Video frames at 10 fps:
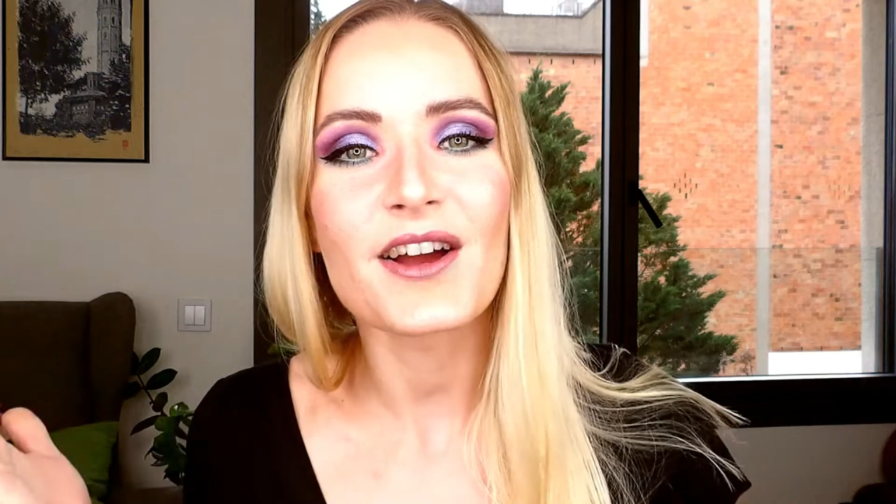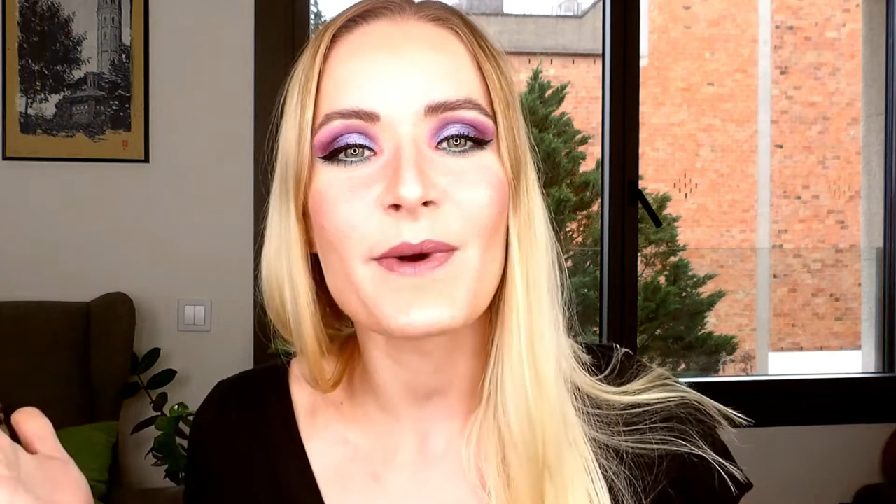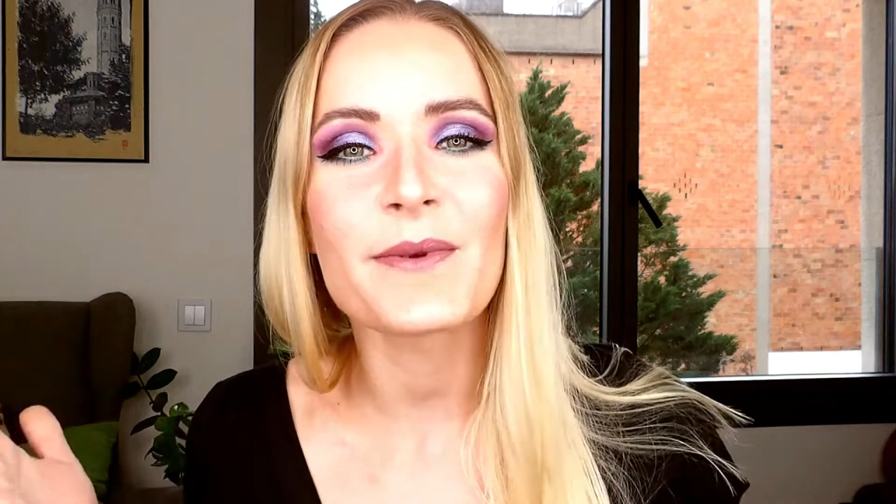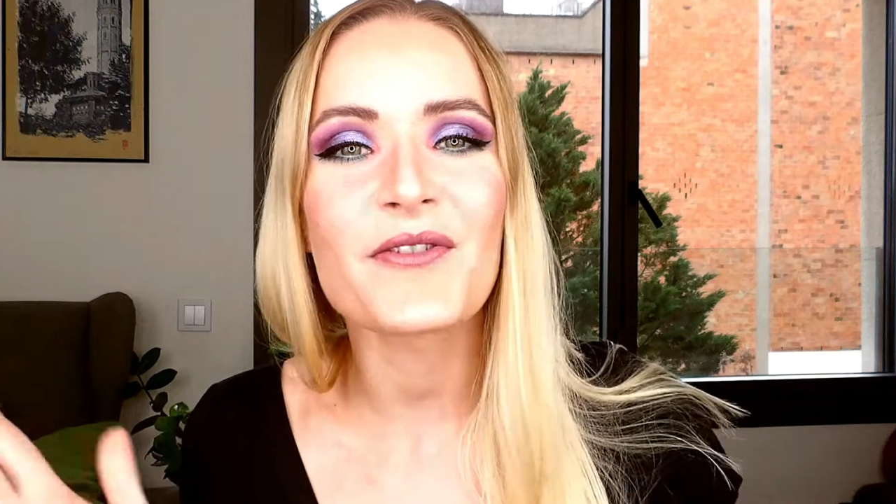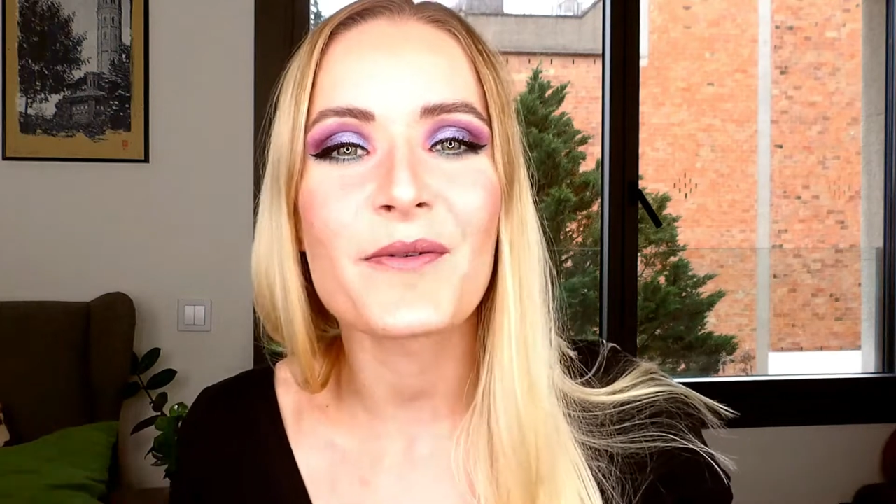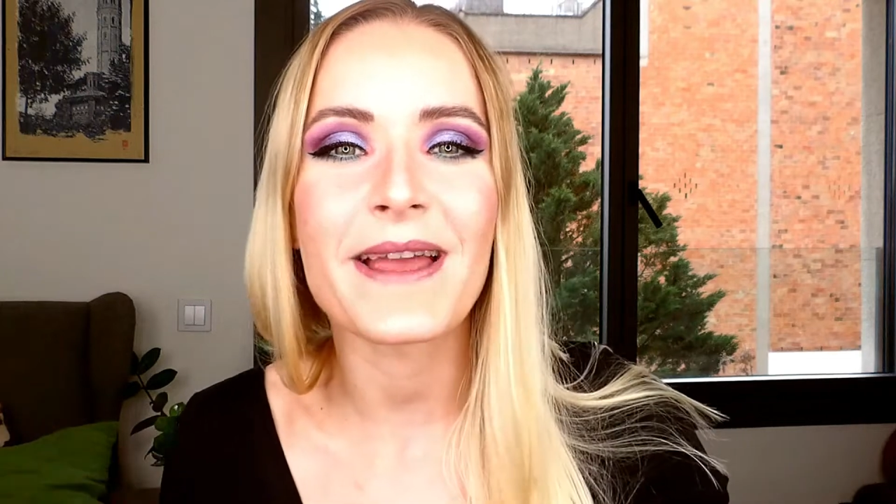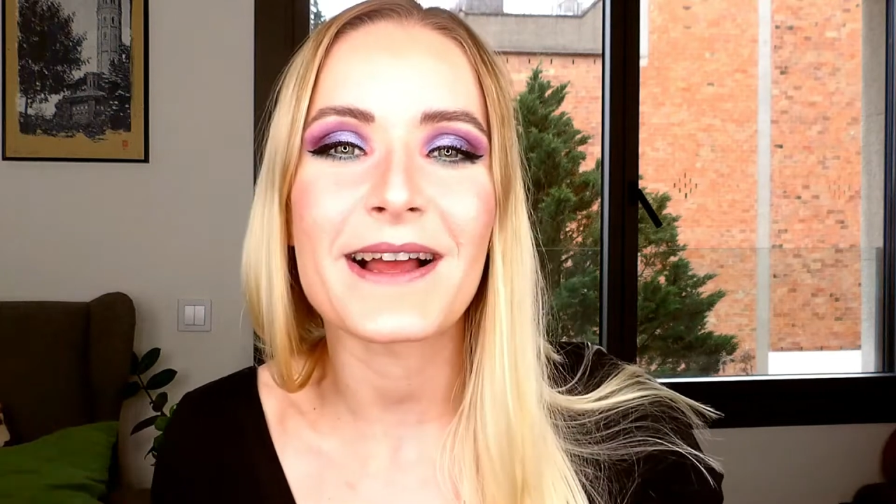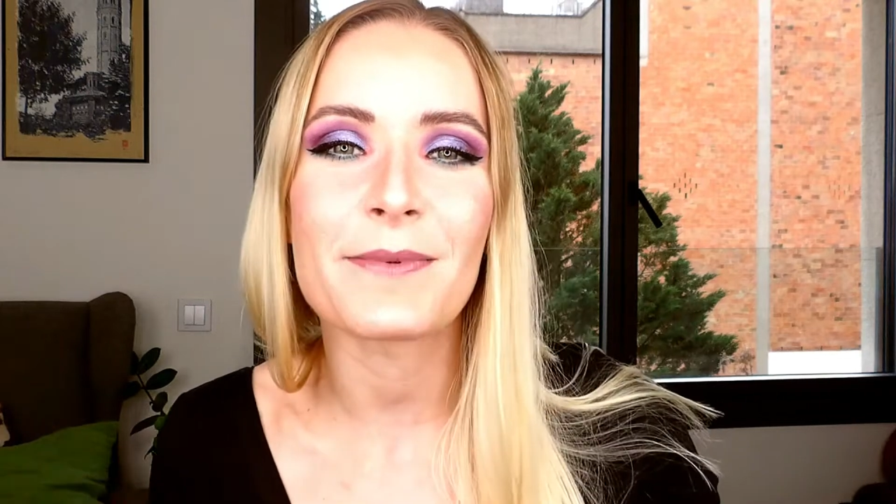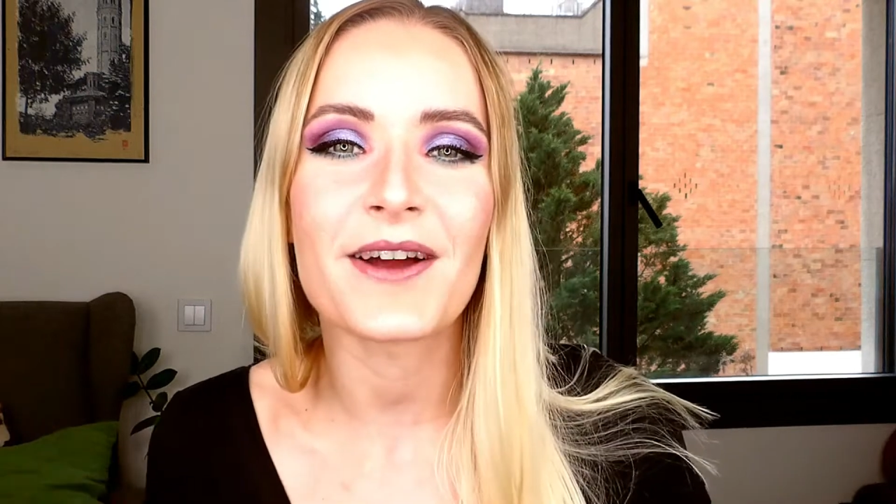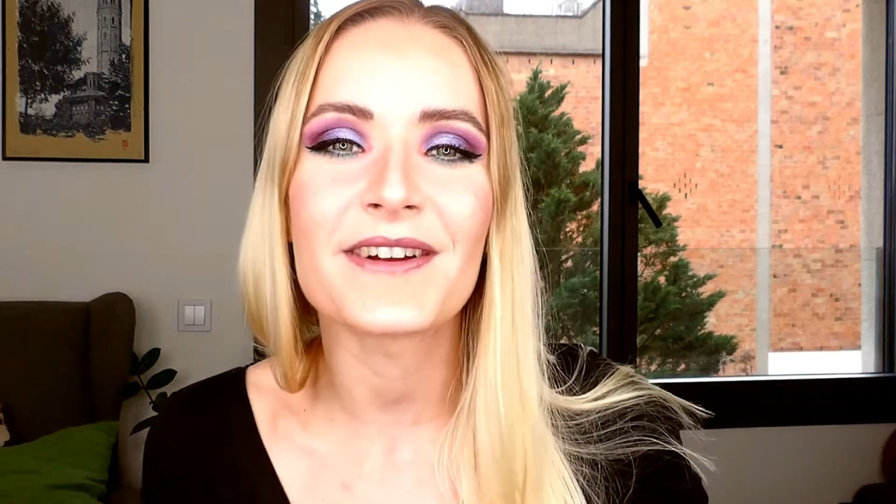beautiful
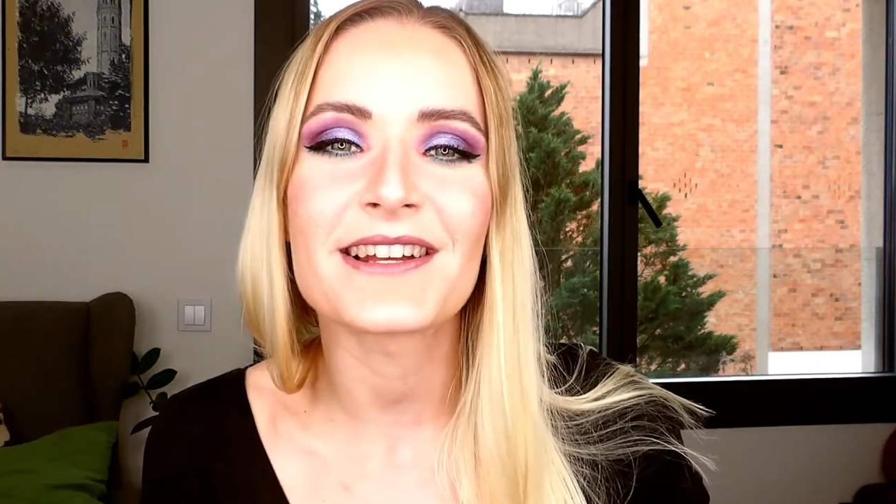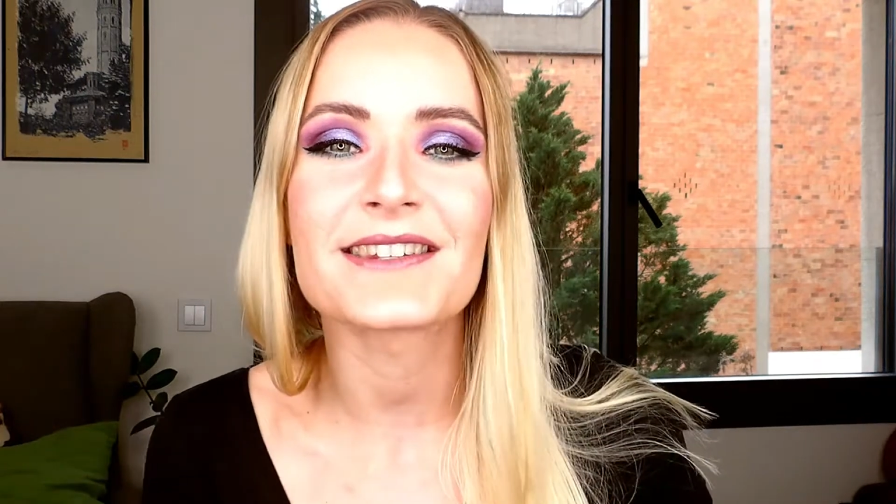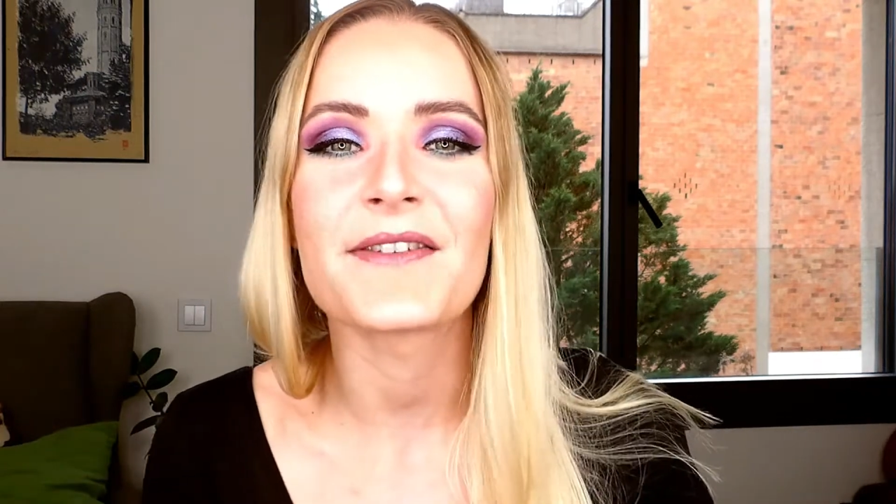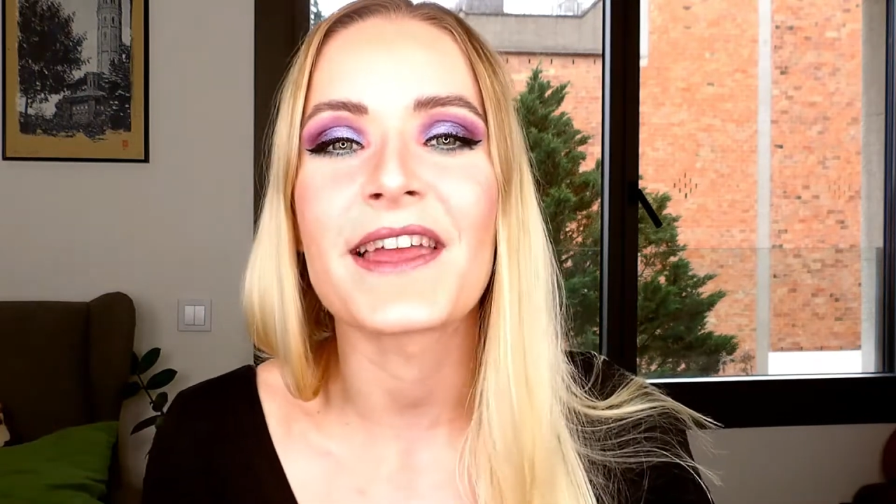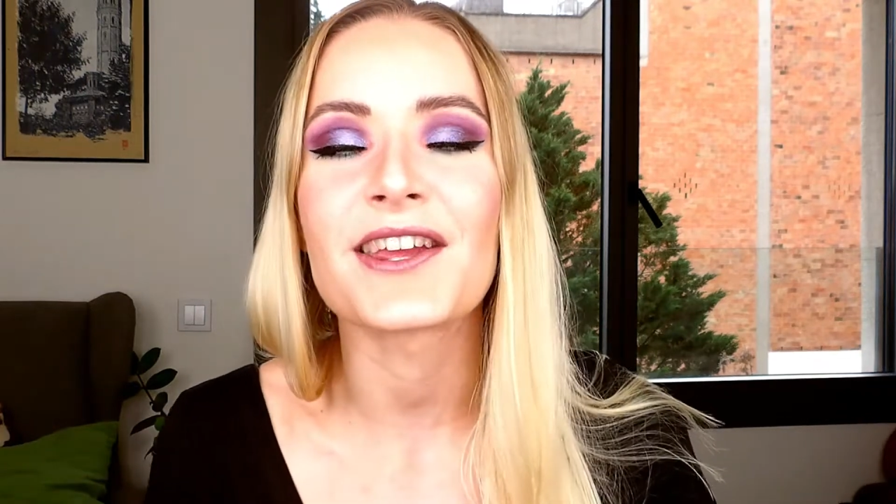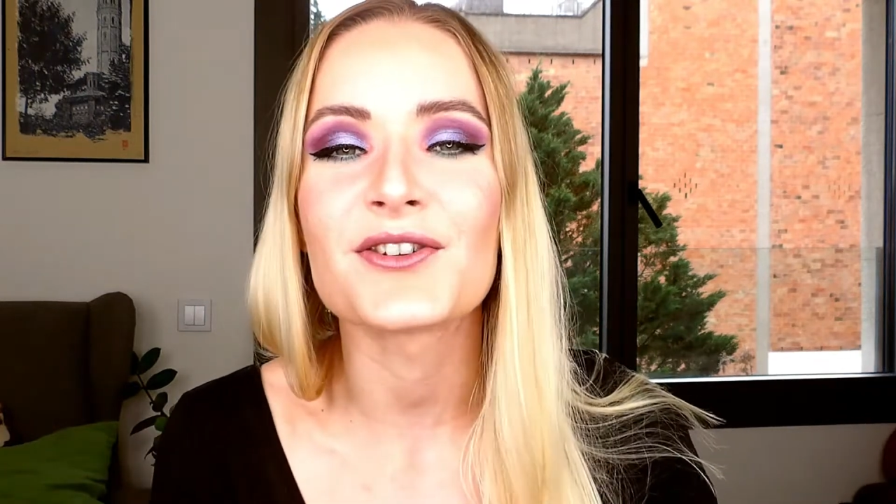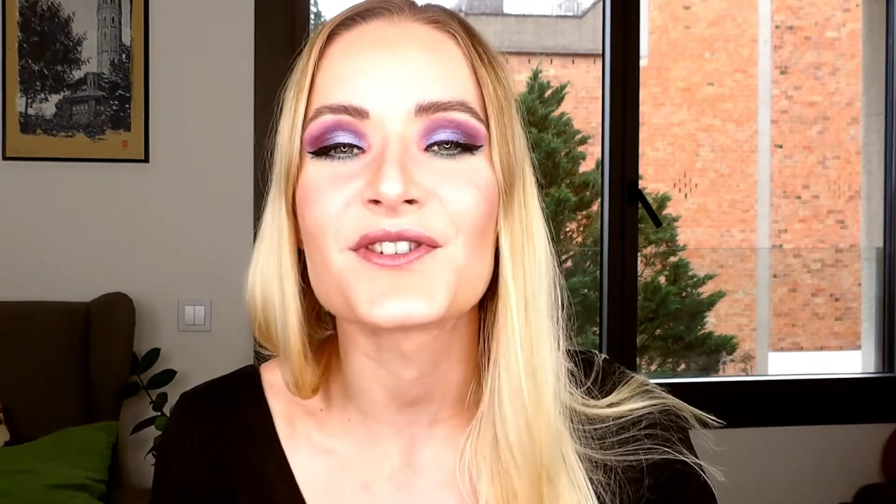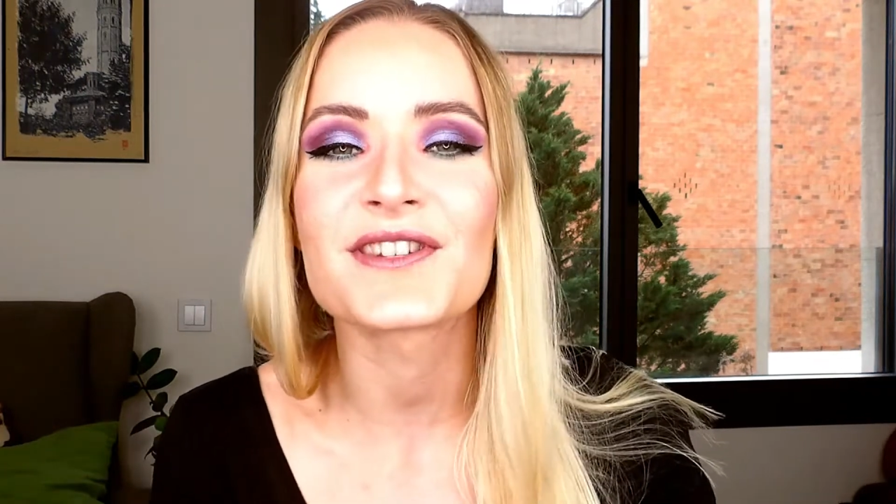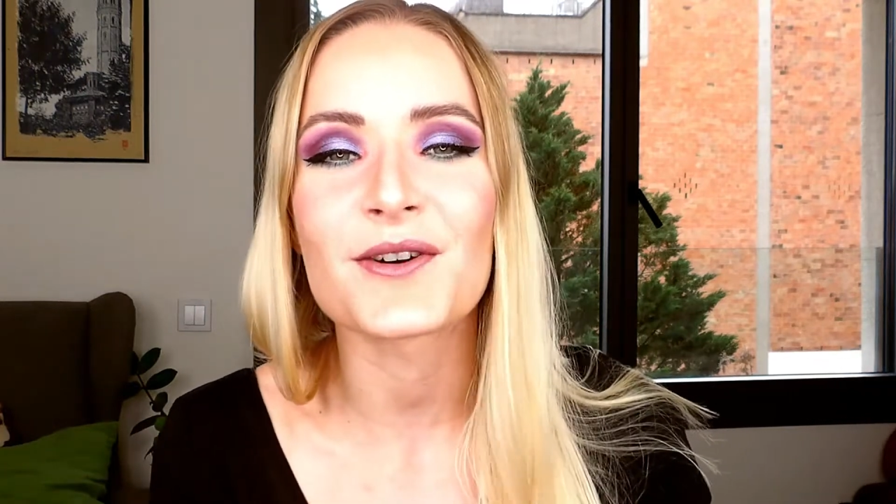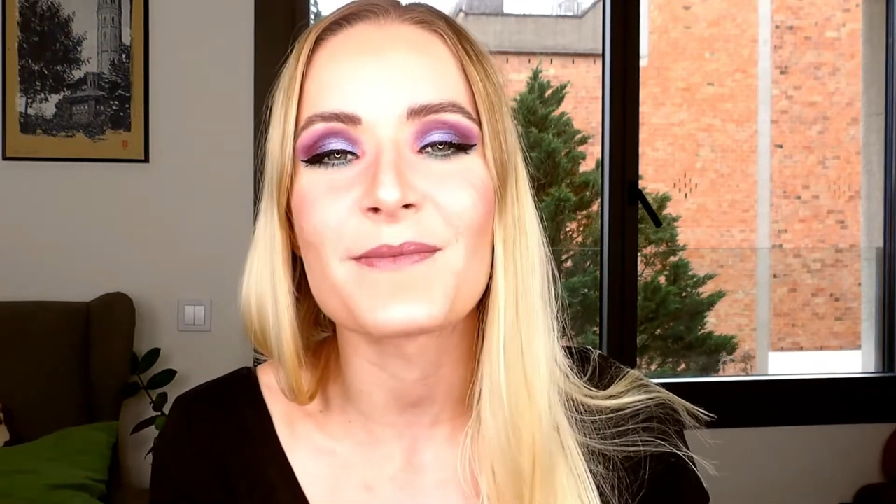makeup lovers, thank you so